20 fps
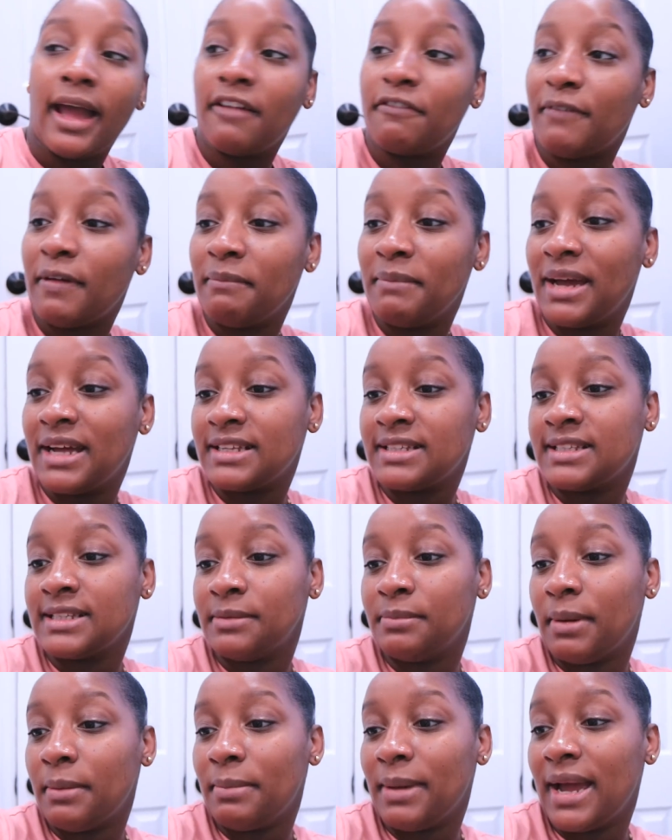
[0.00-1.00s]
have my mask and
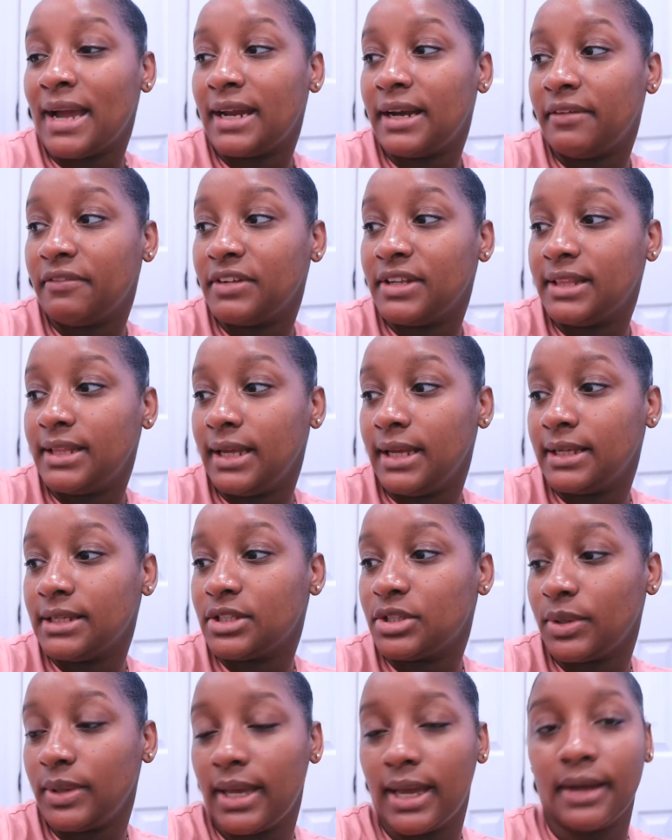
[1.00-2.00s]
my bag and everything,
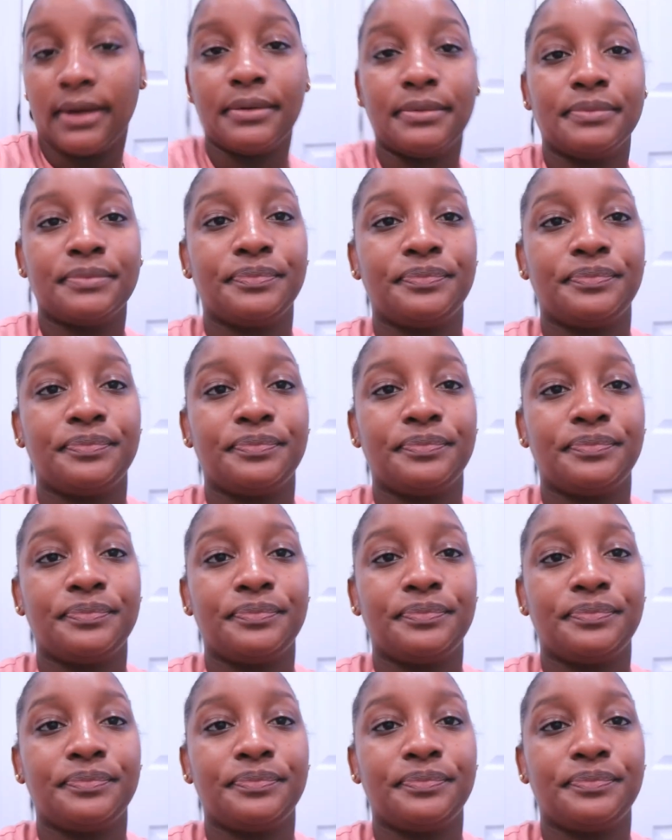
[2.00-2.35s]
so yeah.